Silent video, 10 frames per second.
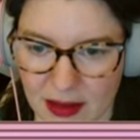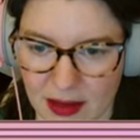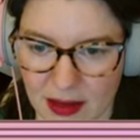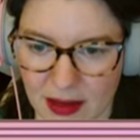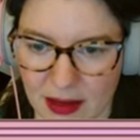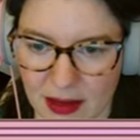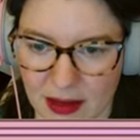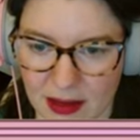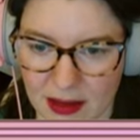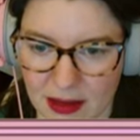
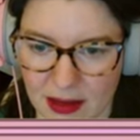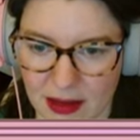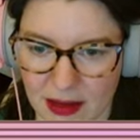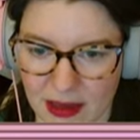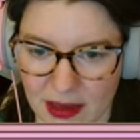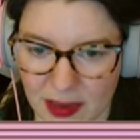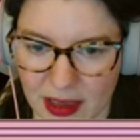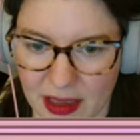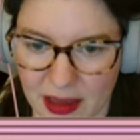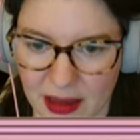There we
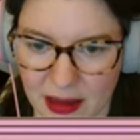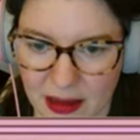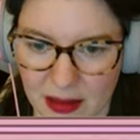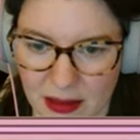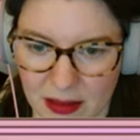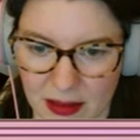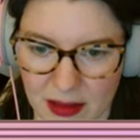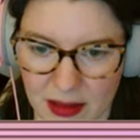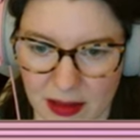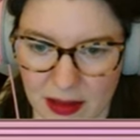are.
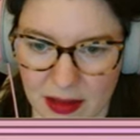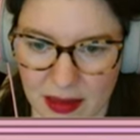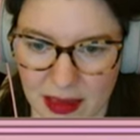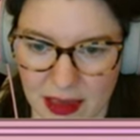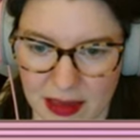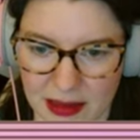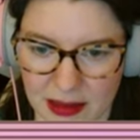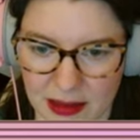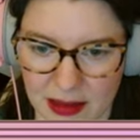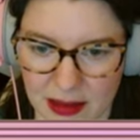Okay,
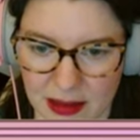yes.